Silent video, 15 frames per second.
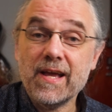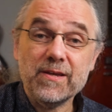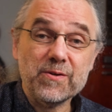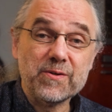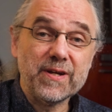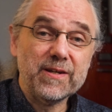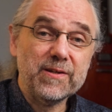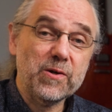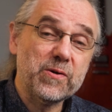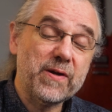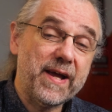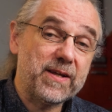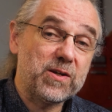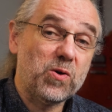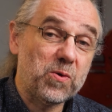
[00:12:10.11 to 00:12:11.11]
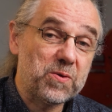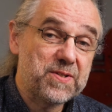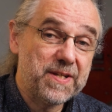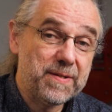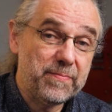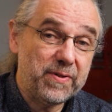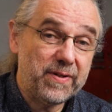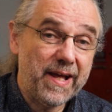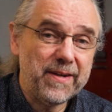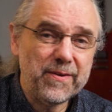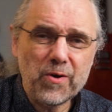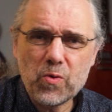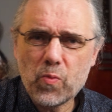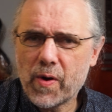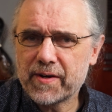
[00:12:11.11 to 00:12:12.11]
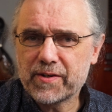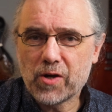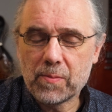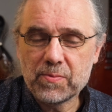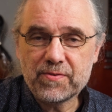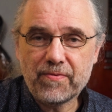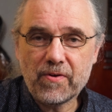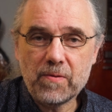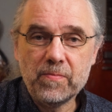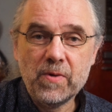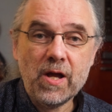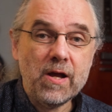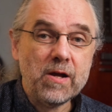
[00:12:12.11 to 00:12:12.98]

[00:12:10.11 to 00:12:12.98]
You can look at a chord symbol and know where it comes from,